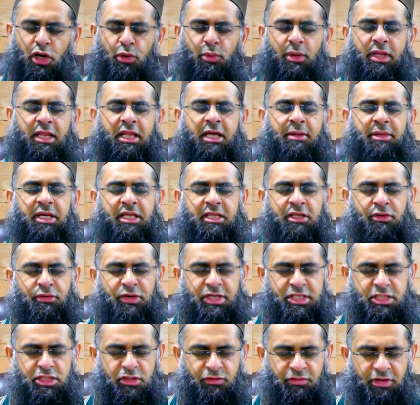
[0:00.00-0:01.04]
Oh Allah, make the
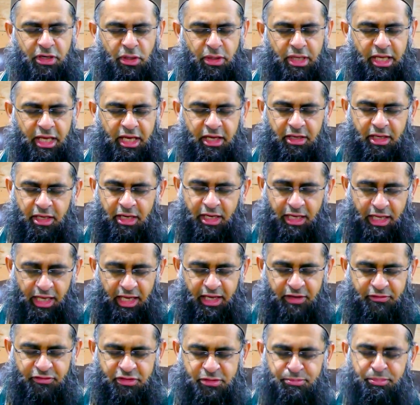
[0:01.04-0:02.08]
rest of our
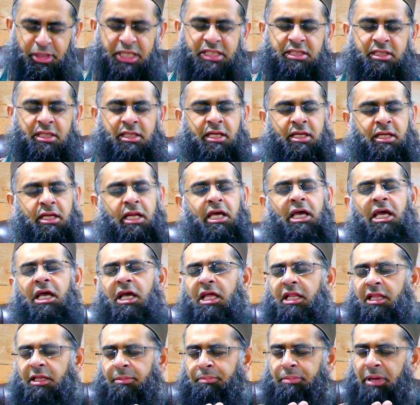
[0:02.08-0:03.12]
lives better than
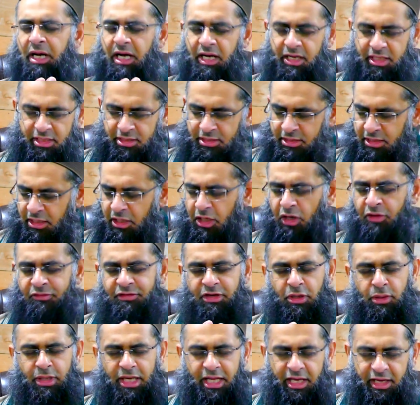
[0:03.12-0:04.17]
the past of
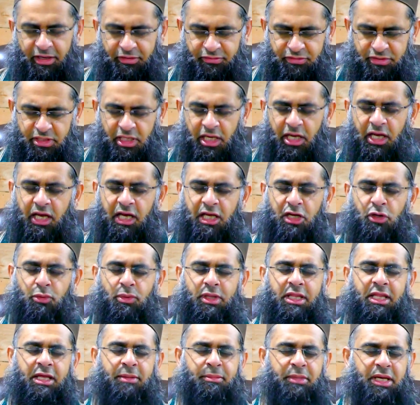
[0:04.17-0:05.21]
our lives. And oh
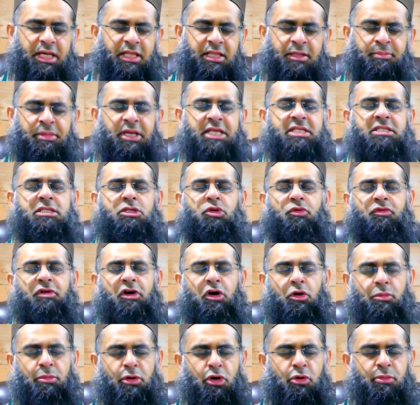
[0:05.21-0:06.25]
Allah, make the best of
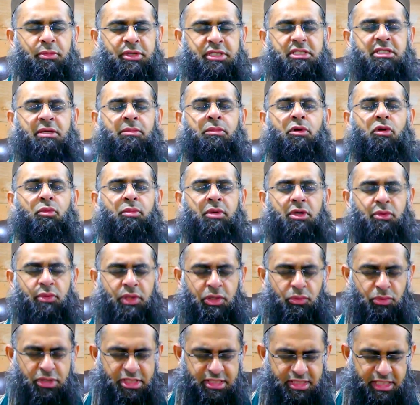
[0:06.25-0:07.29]
our moments the moment where
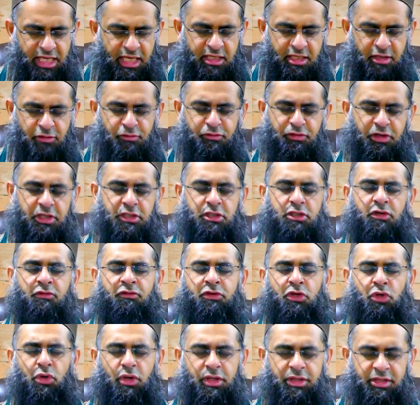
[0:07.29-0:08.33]
we stand in front of
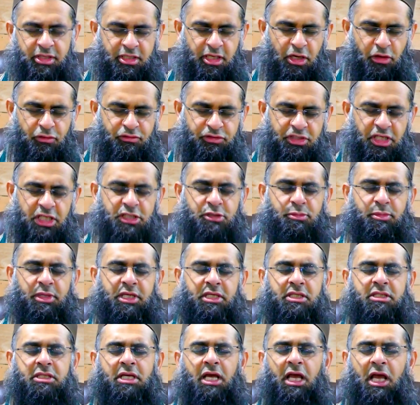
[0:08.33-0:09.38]
you on the Day of
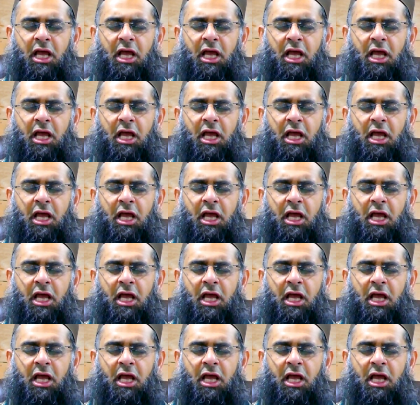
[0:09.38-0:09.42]
Judgment.